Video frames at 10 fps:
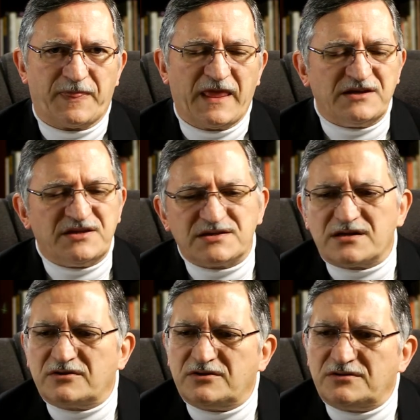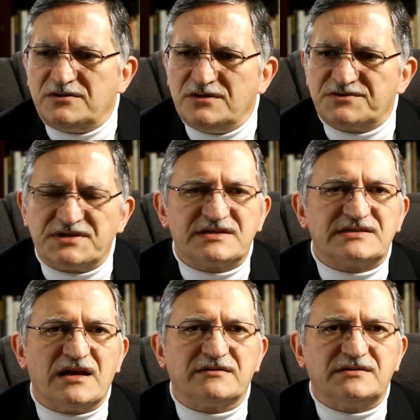It is a good news of
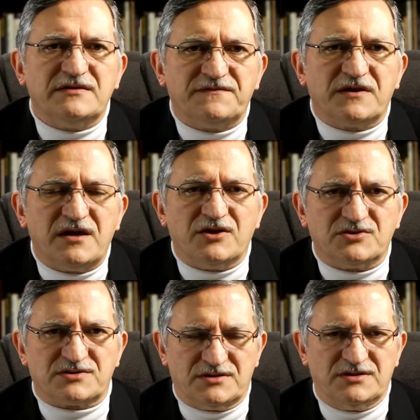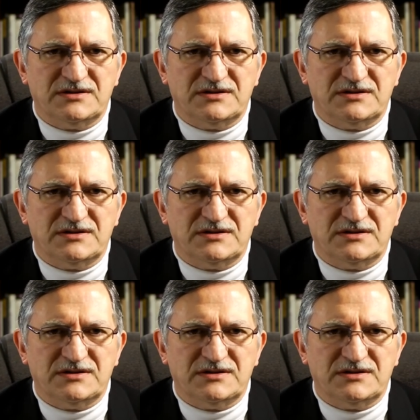sanctification,